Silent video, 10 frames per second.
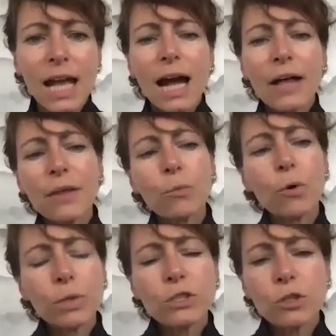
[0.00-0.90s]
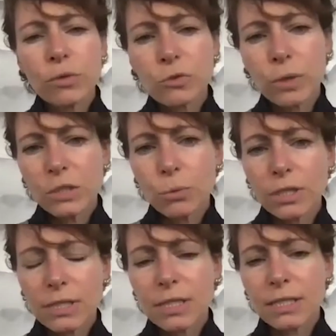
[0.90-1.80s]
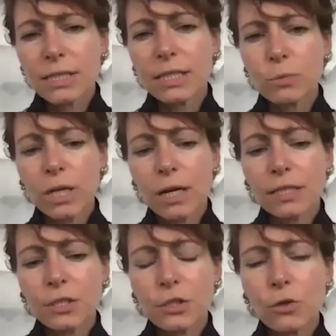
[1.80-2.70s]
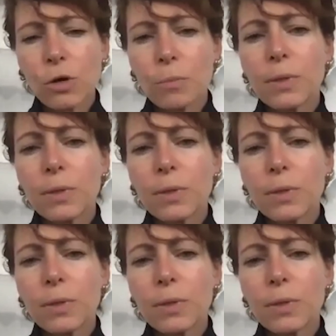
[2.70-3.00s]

And then what we're doing with 21 to 60 is we're going to do a